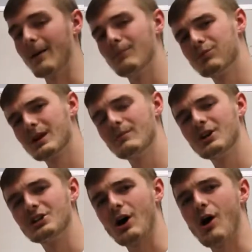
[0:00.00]
pretty
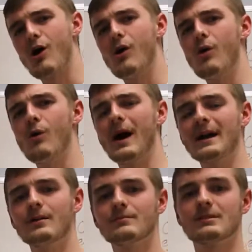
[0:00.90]
much all
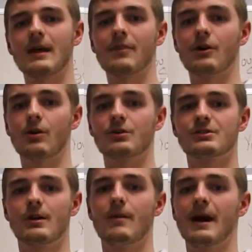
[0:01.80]
items. There are
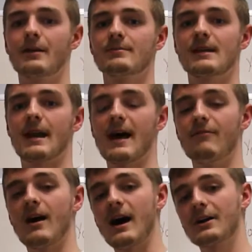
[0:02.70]
some items that have
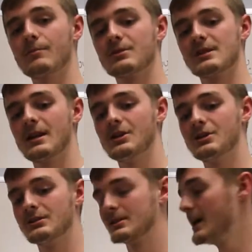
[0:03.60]
higher
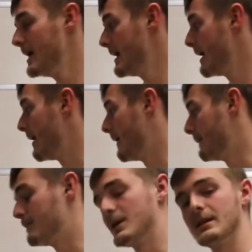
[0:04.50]
percentages,
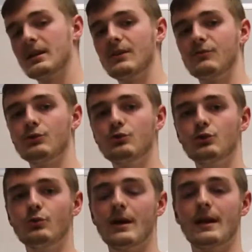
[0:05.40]
but if you
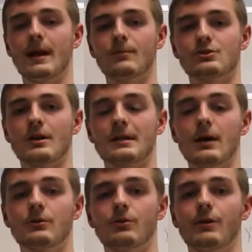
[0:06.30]
do an Amazon
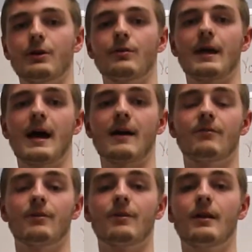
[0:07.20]
calculator, they have
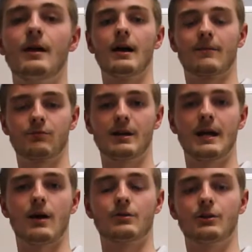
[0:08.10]
a free
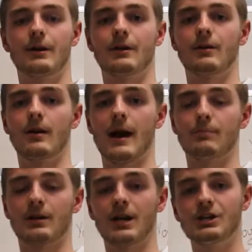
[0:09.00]
calculator
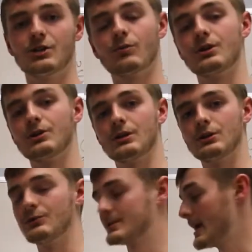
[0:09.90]
application where you can
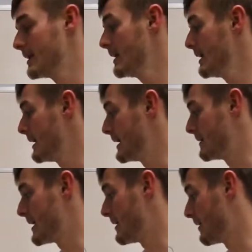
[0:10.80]
use that and
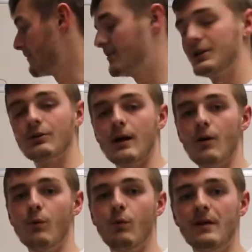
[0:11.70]
then figure
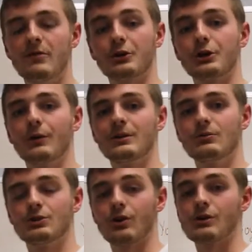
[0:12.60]
out what they're going
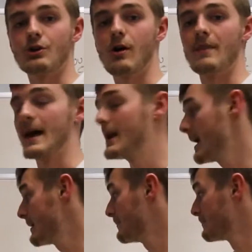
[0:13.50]
to charge on that
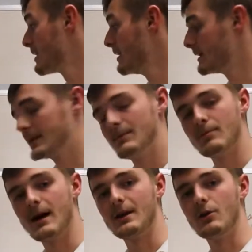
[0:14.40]
item. Keep in
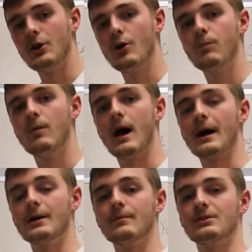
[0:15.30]
mind, no
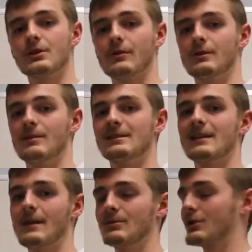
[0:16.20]
item is going to be the
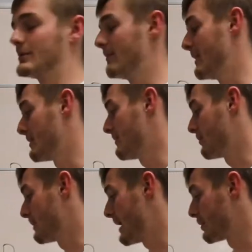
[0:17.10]
same. It's going to vary
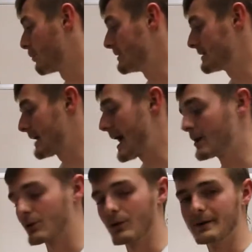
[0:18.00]
from category to
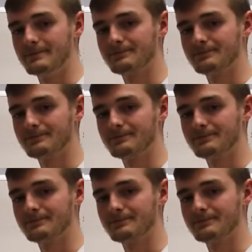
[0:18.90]
category.